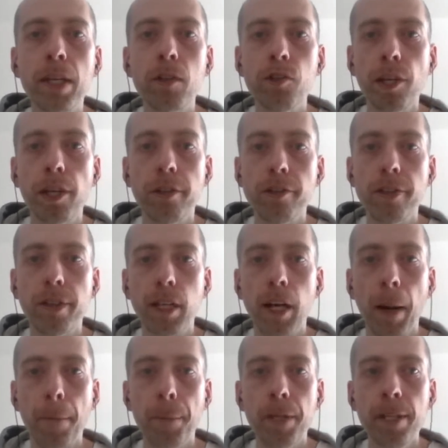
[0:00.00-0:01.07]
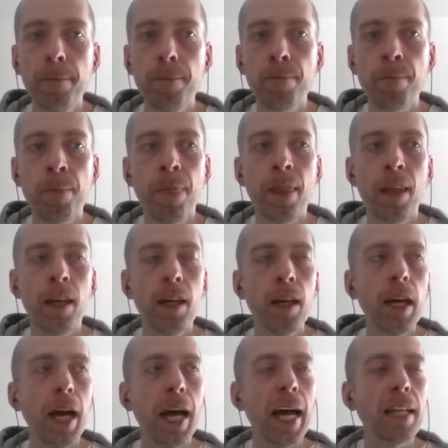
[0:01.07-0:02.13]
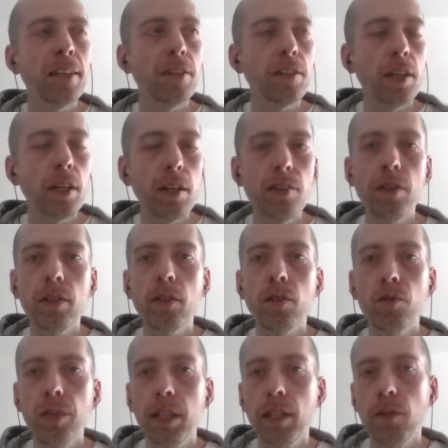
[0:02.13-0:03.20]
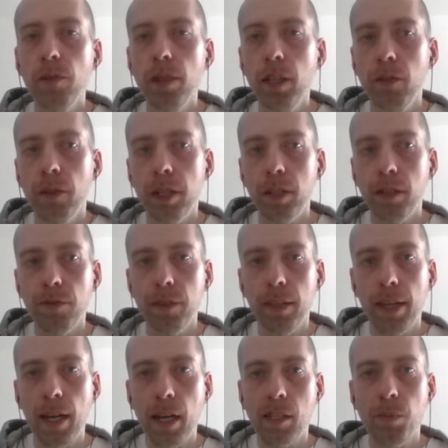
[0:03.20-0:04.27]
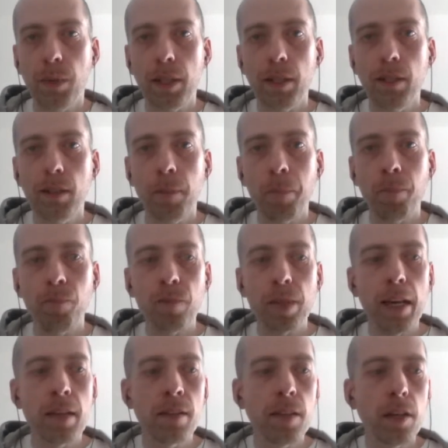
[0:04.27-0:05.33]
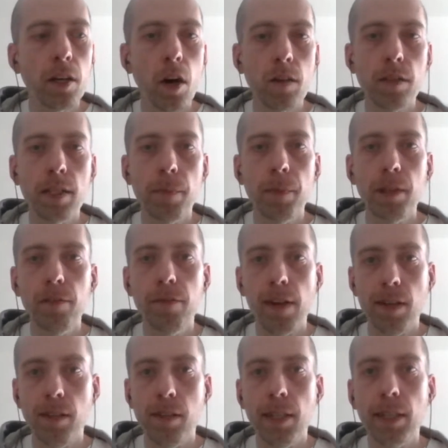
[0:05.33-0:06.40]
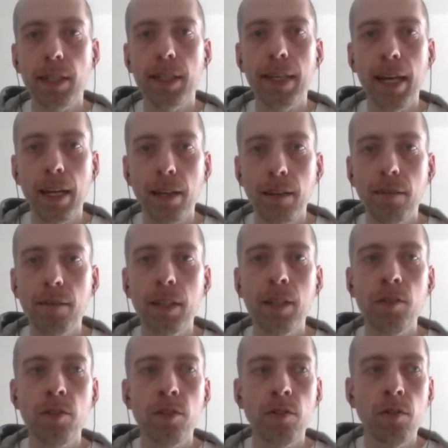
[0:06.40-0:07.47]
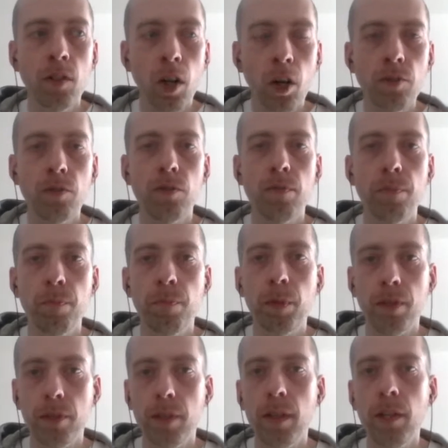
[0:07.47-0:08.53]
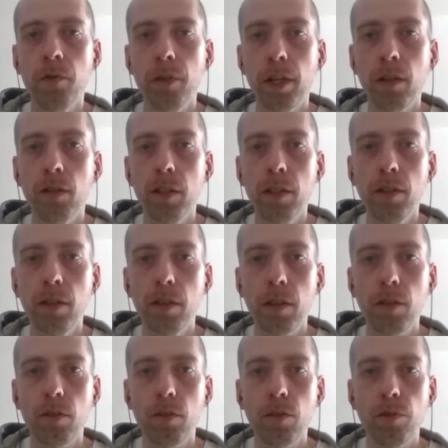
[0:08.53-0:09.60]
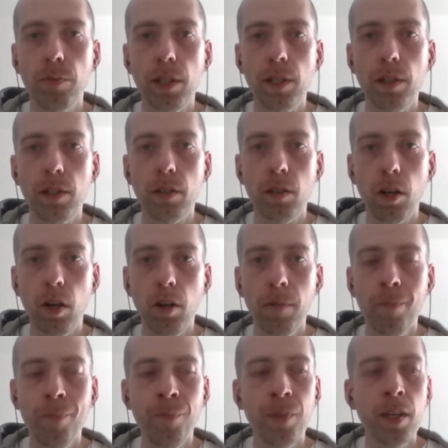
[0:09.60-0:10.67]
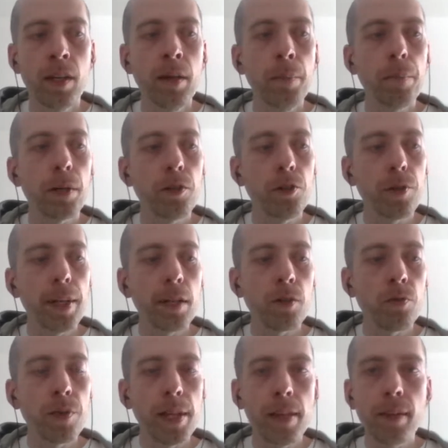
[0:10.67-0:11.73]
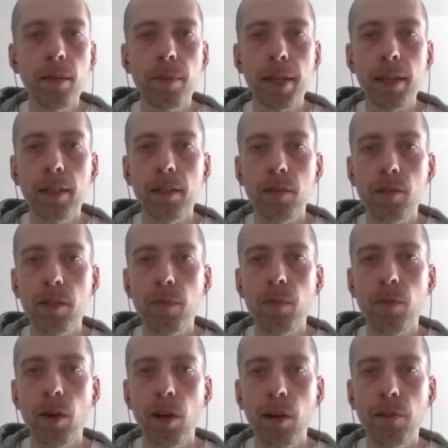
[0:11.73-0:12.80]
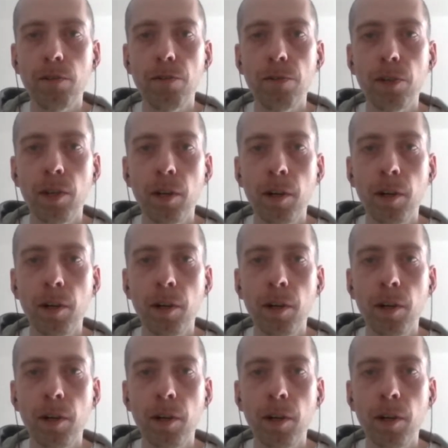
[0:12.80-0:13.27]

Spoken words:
shares in the company. And another really, really relevant aspect is the concept of vesting. Again, it's not per se regulated under Romanian law, but you can create a mechanism of